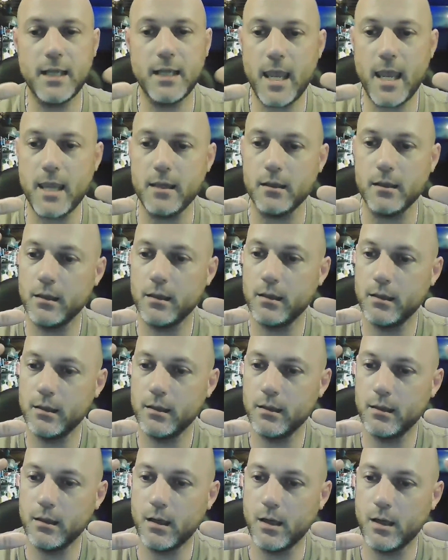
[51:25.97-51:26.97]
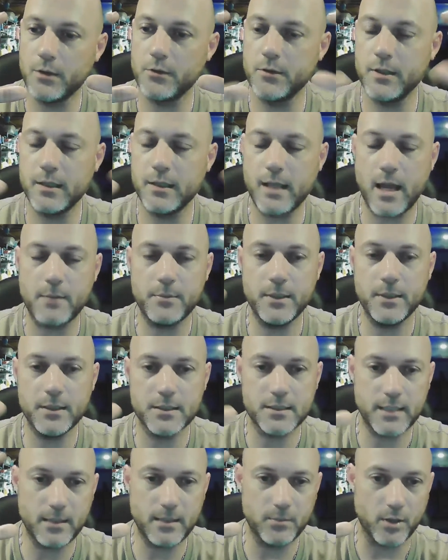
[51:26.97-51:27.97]
8, other than not being
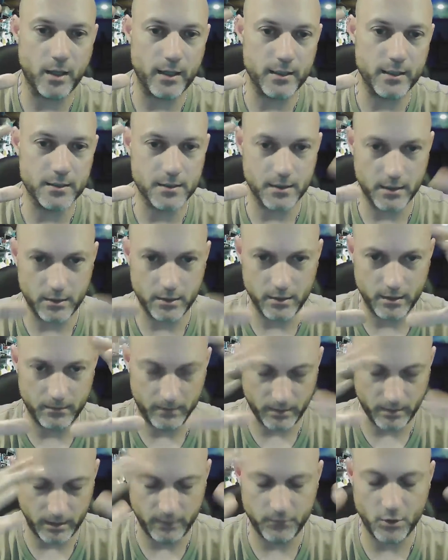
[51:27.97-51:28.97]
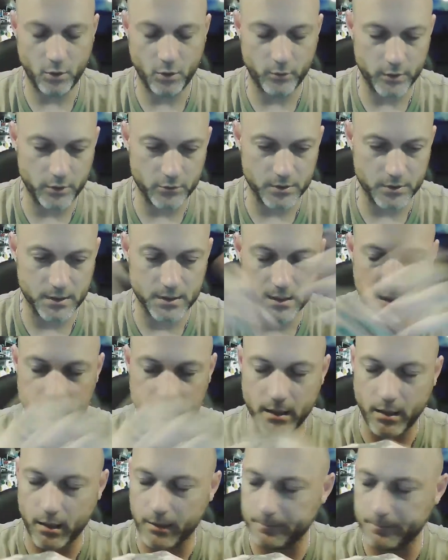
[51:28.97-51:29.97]
stabilized, even though it uses
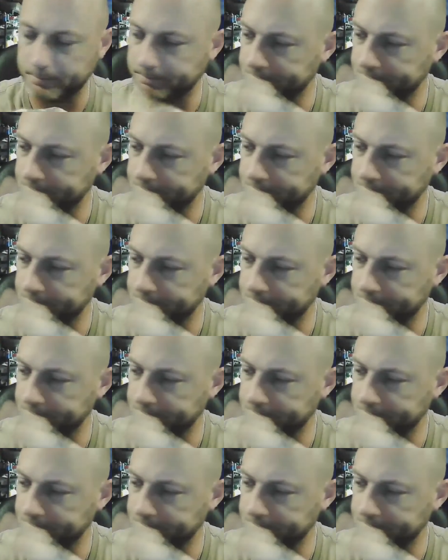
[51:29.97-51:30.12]
the